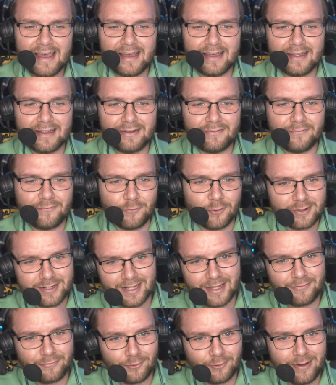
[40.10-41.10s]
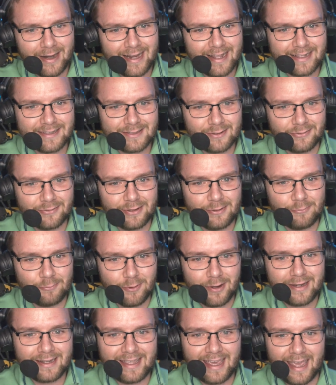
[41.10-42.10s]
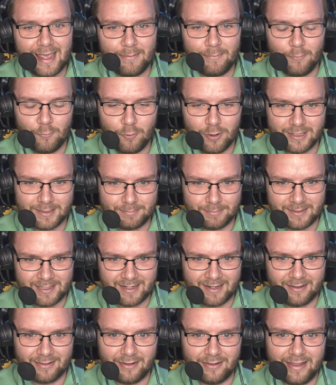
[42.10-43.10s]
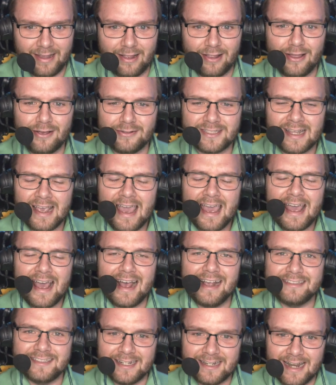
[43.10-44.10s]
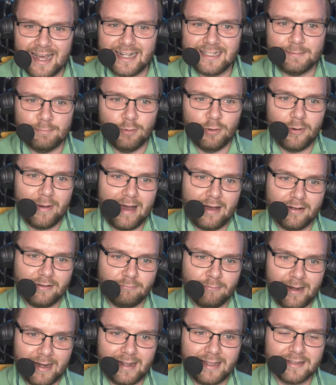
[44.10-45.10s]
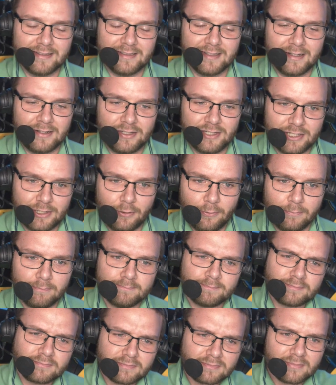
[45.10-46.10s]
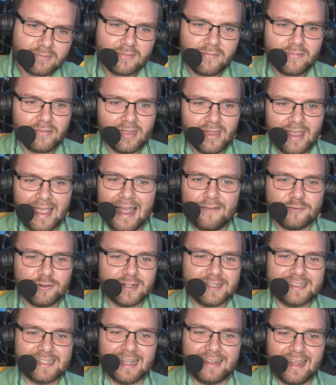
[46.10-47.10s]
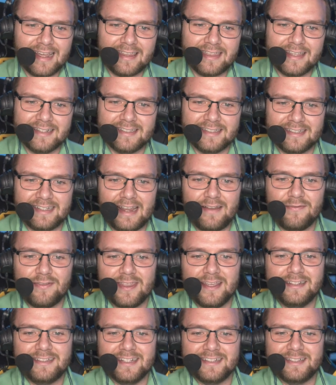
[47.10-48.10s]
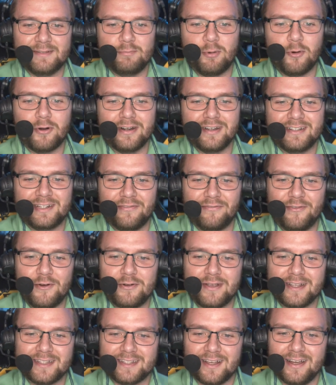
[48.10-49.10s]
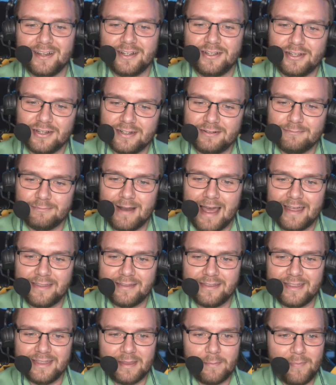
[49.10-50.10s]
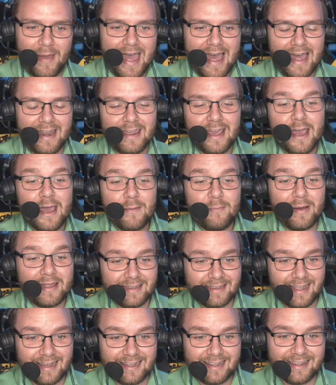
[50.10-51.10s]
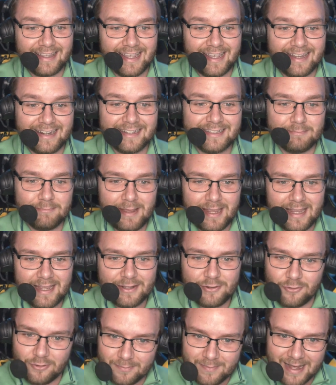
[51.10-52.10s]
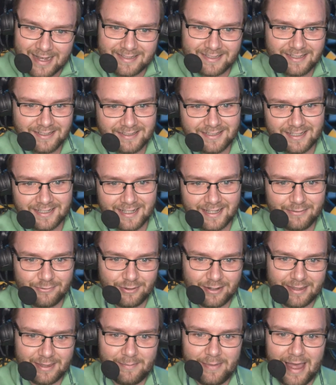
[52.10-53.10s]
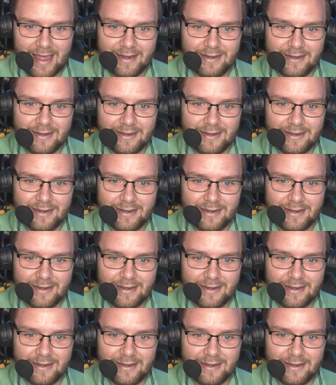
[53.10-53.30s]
Unfortunately for Radiance, only 1 game was particularly close, as the Knights blew out Radiance in 2. After a set like this, Dave thinks it's important to focus on good rather than the bad, but luckily it is me, GoreMiser, delivering the bad